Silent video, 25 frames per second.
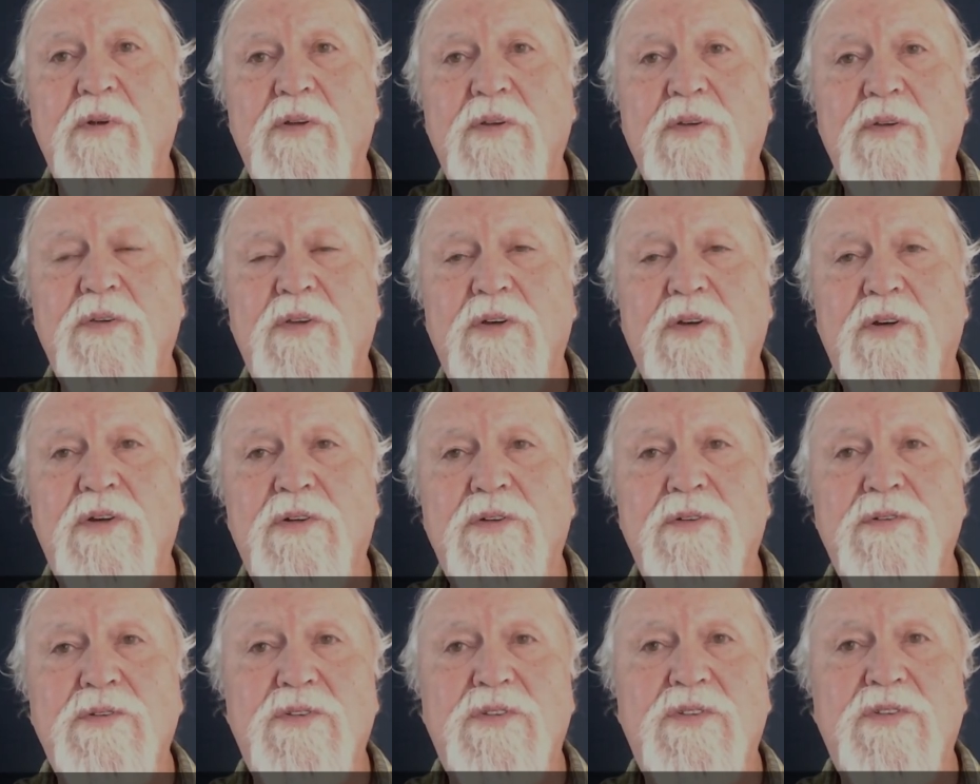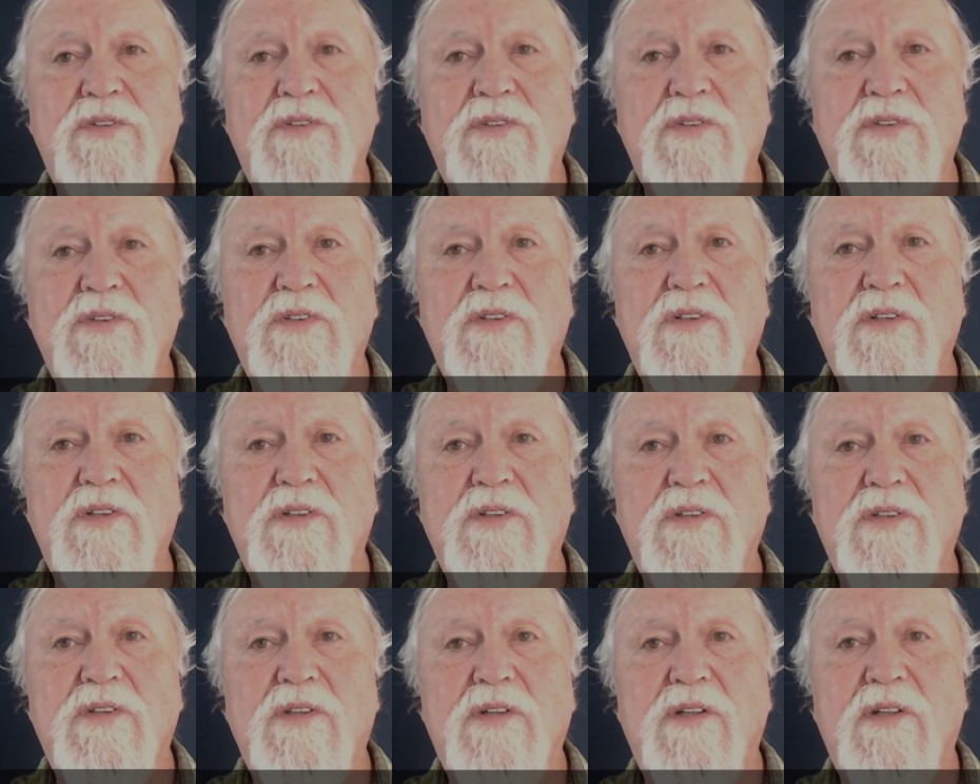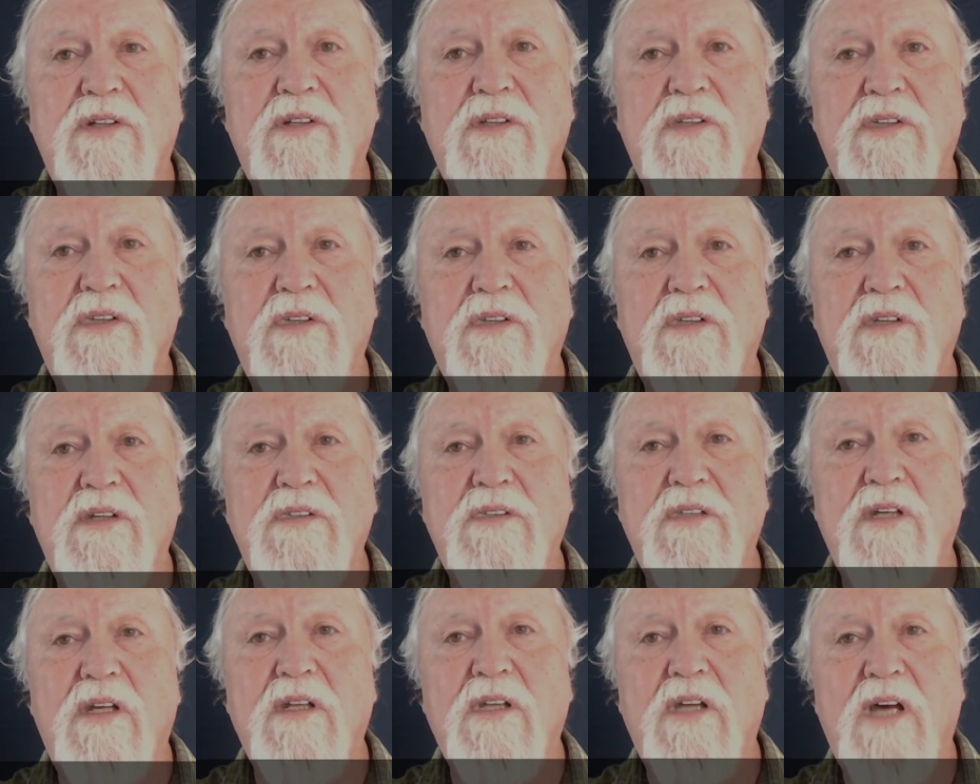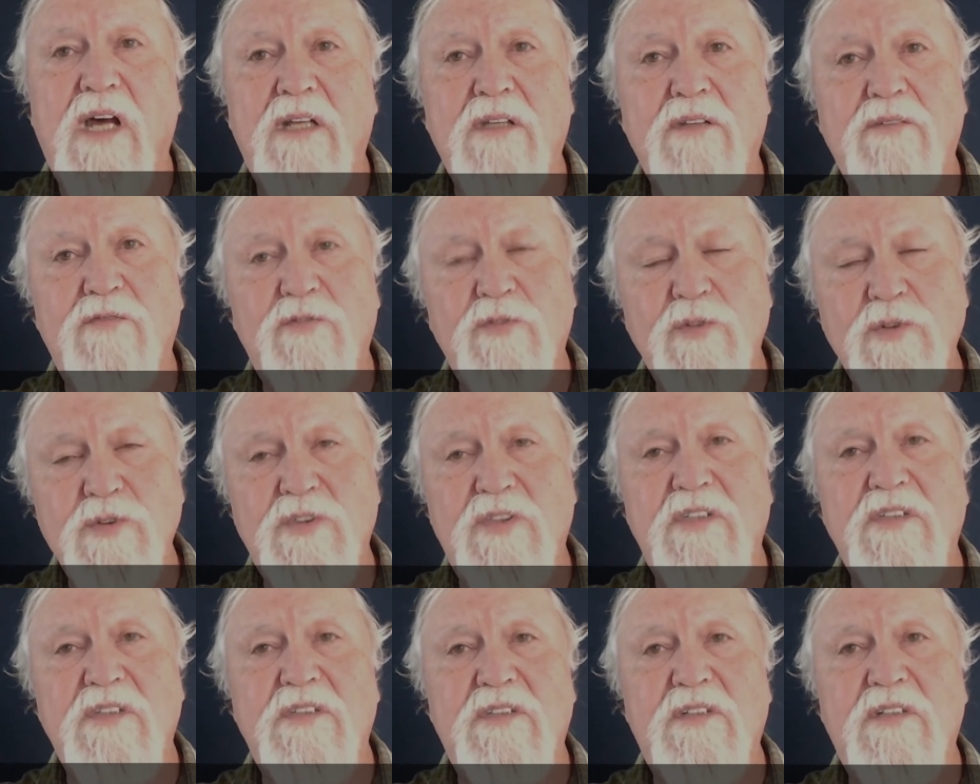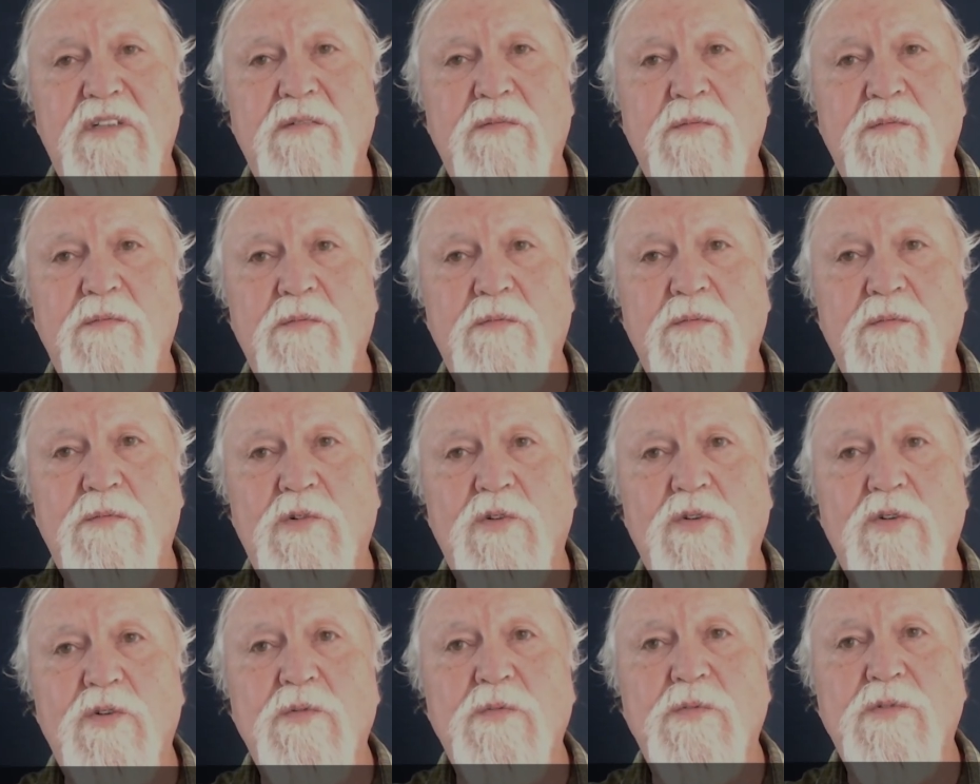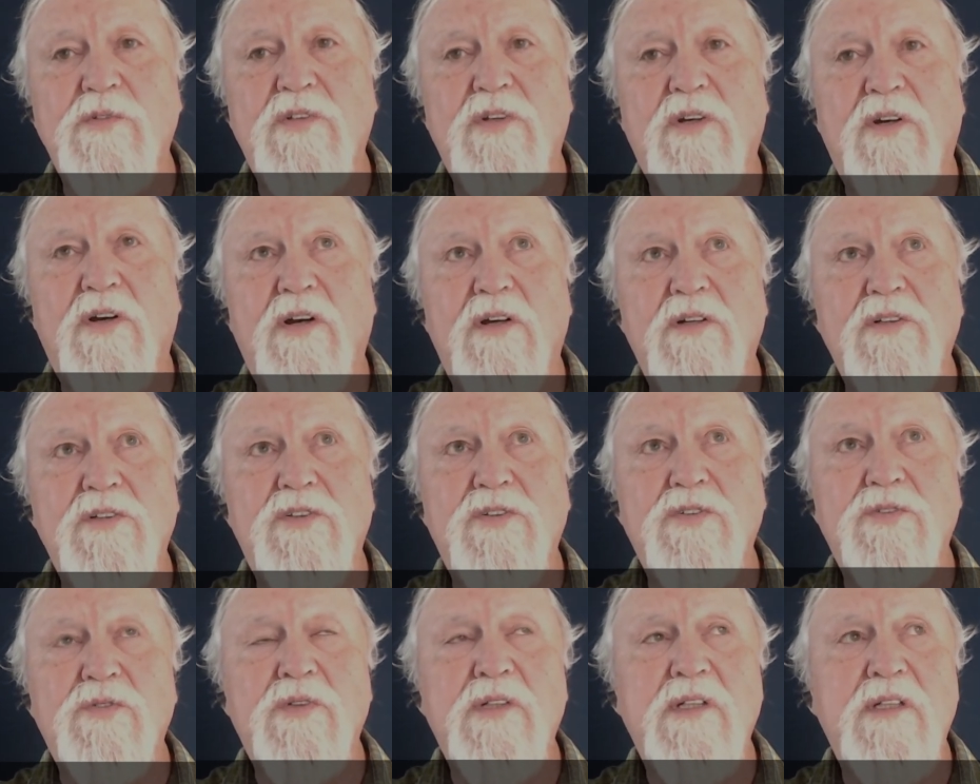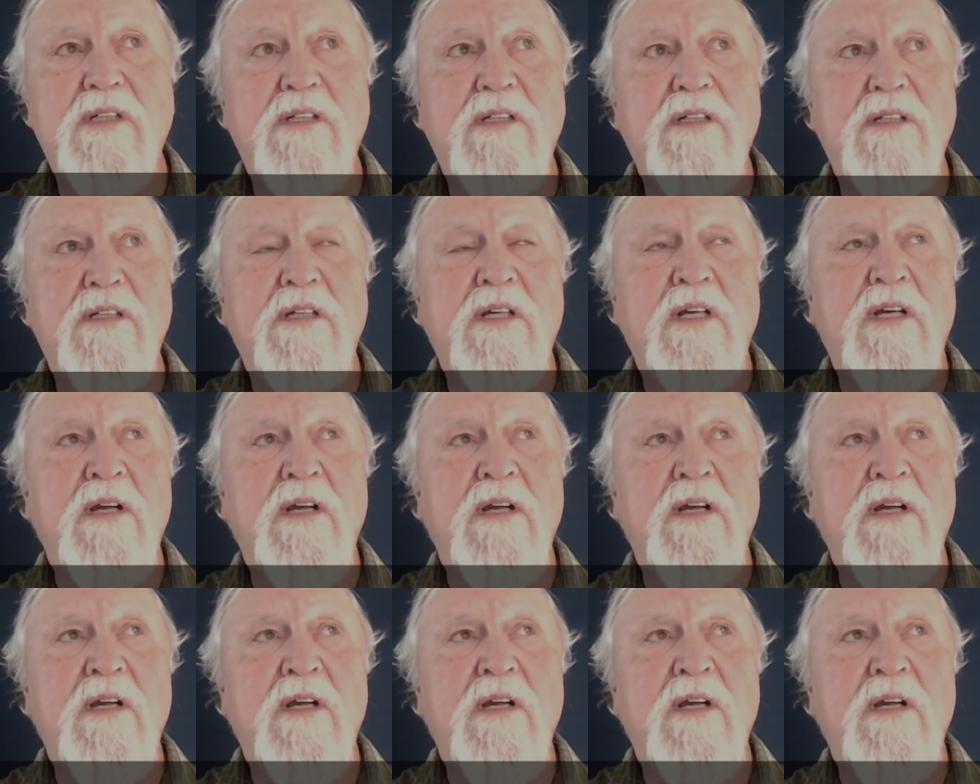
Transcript: There's a lot of the food system groups are doing